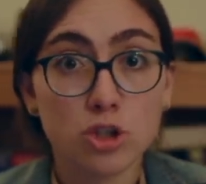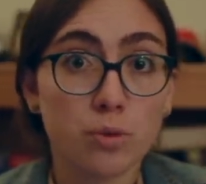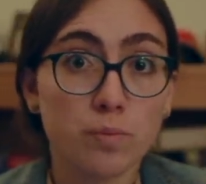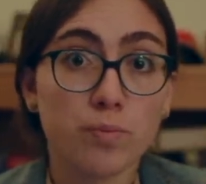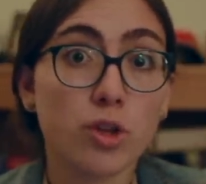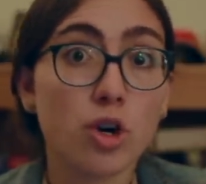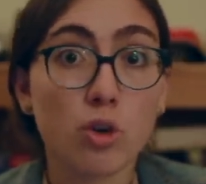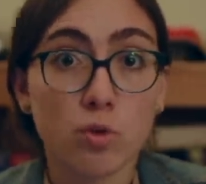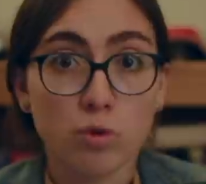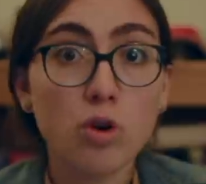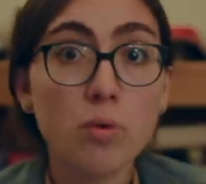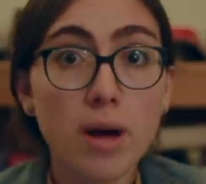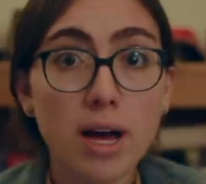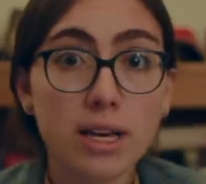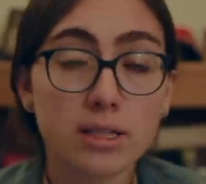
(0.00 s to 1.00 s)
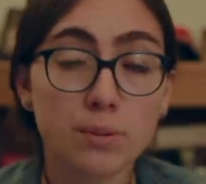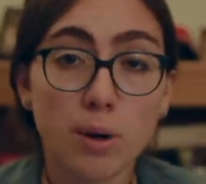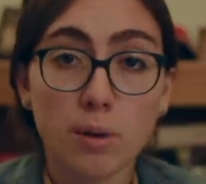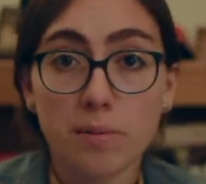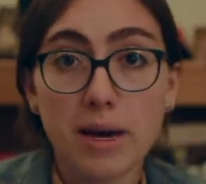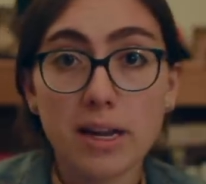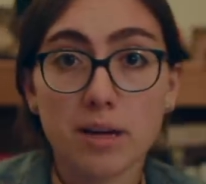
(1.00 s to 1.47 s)
So a rollback
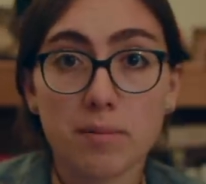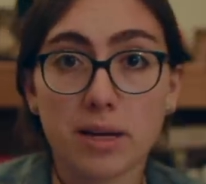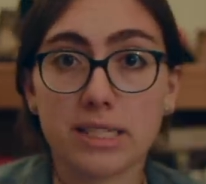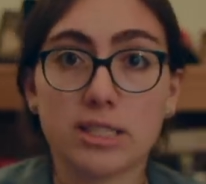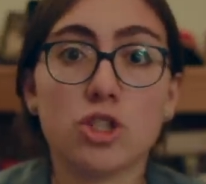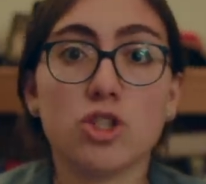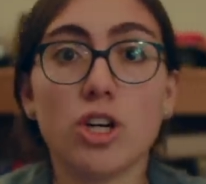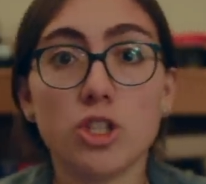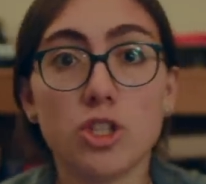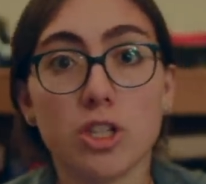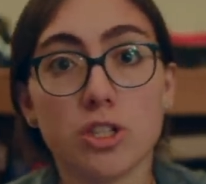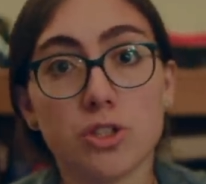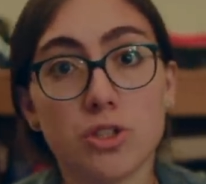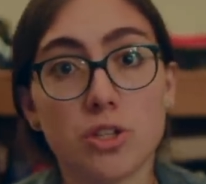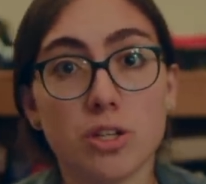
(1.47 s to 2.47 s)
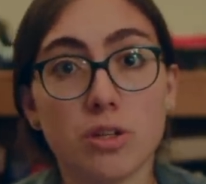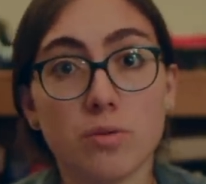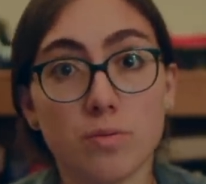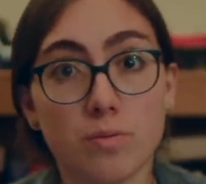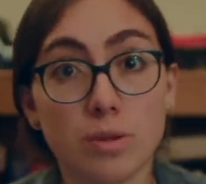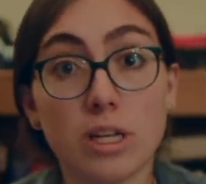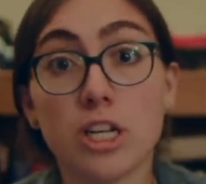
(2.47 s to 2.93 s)
is problematic because it's not
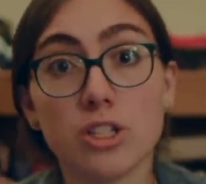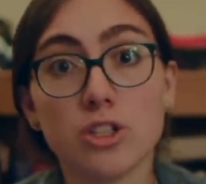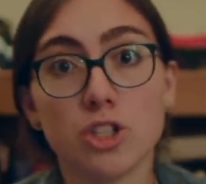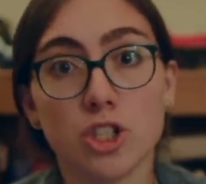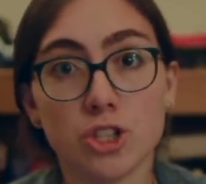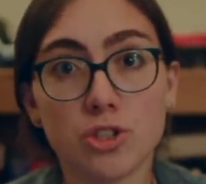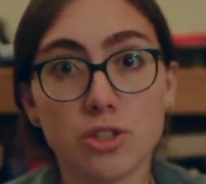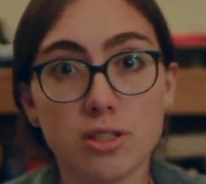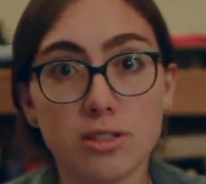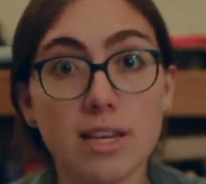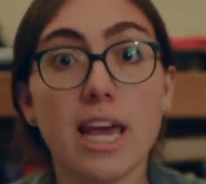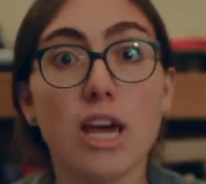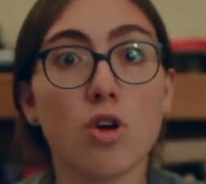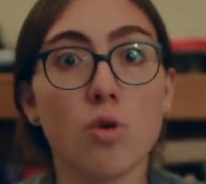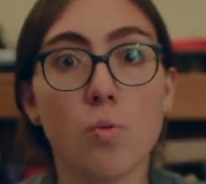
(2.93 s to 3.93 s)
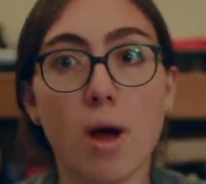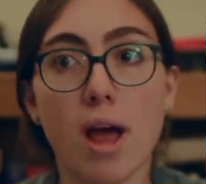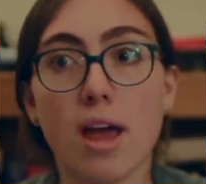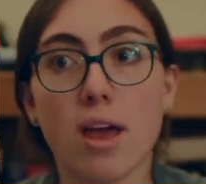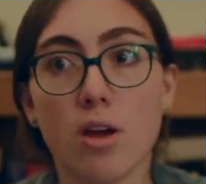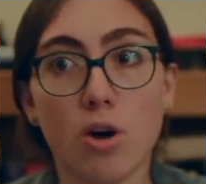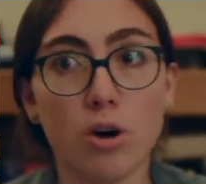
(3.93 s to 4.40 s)
just it doesn't just take
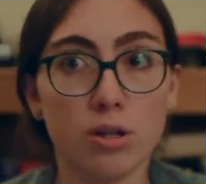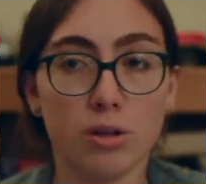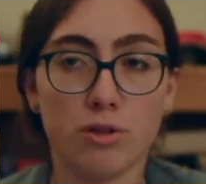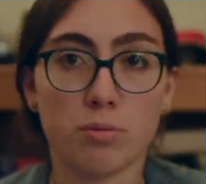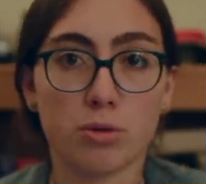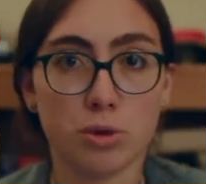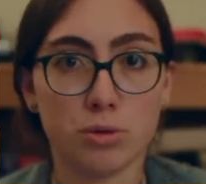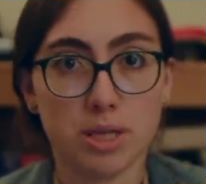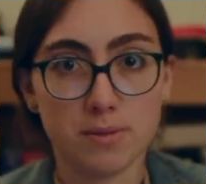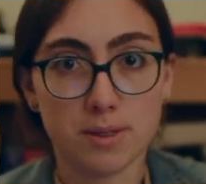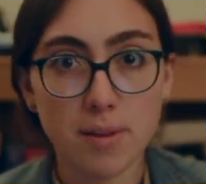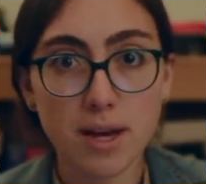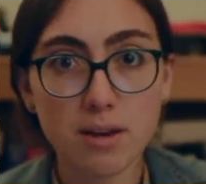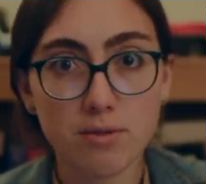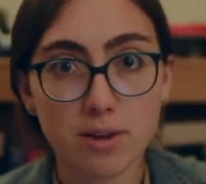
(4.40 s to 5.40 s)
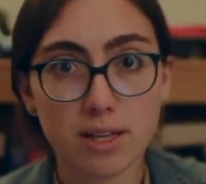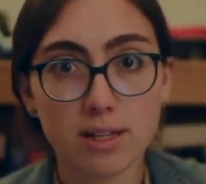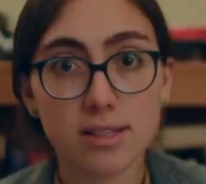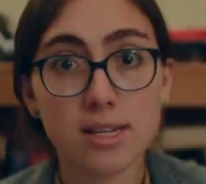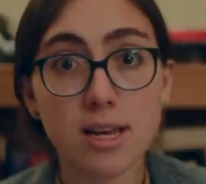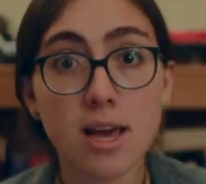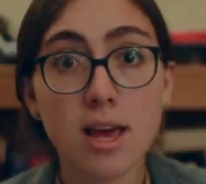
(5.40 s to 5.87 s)
away all of the pro team's
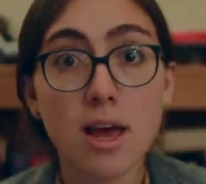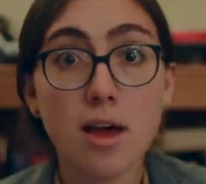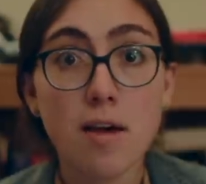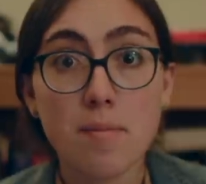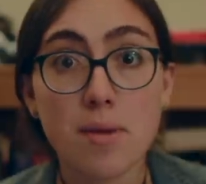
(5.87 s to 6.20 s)
benefits,